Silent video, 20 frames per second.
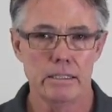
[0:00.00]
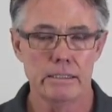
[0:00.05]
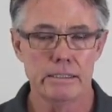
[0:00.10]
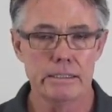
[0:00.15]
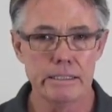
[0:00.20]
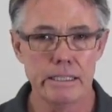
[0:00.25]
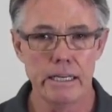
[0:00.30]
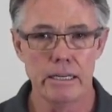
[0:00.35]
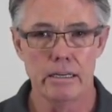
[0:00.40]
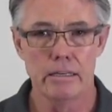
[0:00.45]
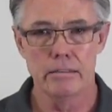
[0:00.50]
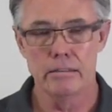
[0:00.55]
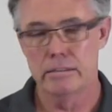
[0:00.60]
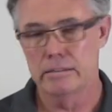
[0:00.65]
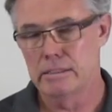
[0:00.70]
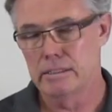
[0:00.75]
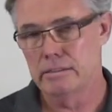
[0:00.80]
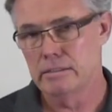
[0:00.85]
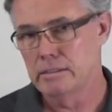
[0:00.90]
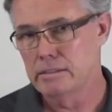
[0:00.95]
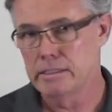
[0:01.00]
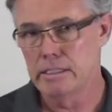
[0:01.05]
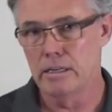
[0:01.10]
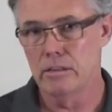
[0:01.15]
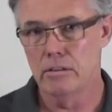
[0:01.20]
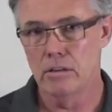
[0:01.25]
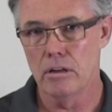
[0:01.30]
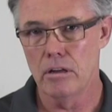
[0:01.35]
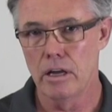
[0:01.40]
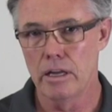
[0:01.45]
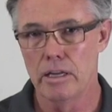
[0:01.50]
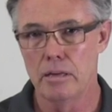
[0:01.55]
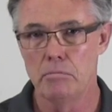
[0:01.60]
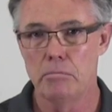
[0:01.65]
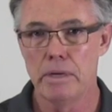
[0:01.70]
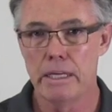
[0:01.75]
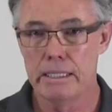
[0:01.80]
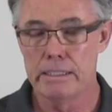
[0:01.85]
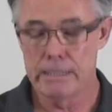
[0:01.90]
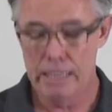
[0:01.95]
SEAR, because there's a SEAR in the
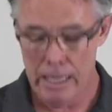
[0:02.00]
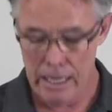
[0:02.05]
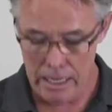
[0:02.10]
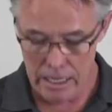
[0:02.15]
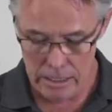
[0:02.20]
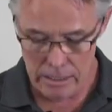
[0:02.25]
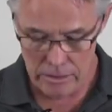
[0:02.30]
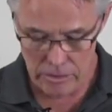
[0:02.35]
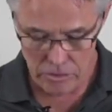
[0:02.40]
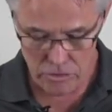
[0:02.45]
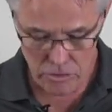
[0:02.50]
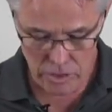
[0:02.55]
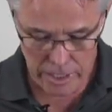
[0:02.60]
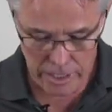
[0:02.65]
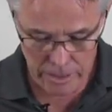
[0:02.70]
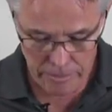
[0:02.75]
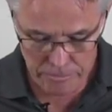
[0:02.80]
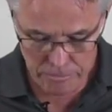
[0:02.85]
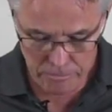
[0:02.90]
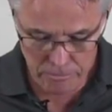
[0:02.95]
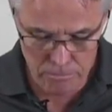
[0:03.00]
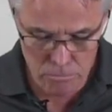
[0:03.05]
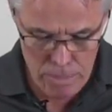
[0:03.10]
cocking piece and in the trigger.